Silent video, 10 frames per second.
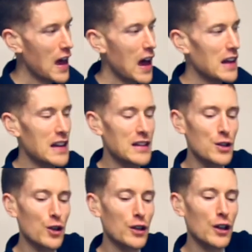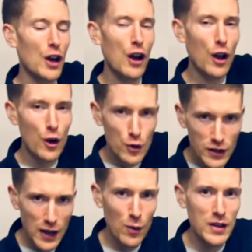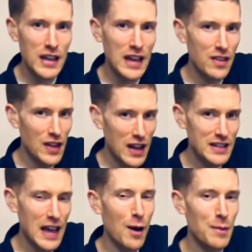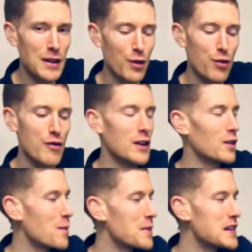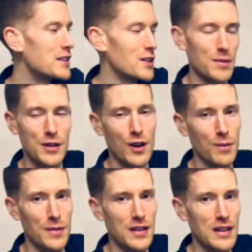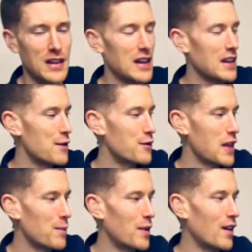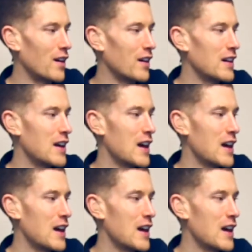and then you're going to close it when you hit that downbeat of 3 on the medium tom, okay, for that part.